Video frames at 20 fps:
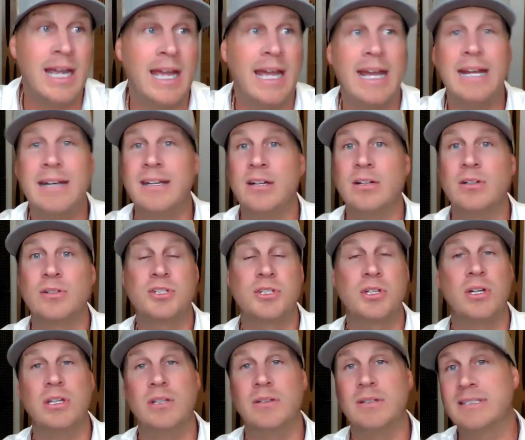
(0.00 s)
and it'll
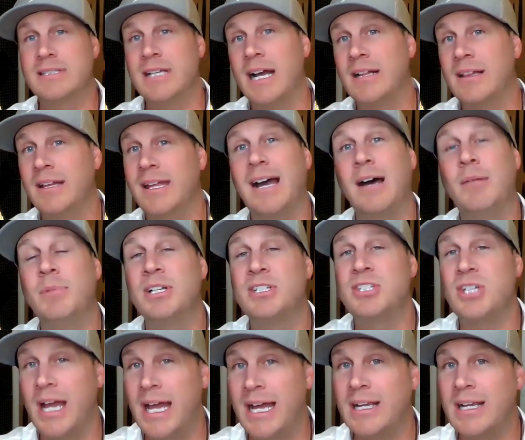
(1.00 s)
show you exactly how much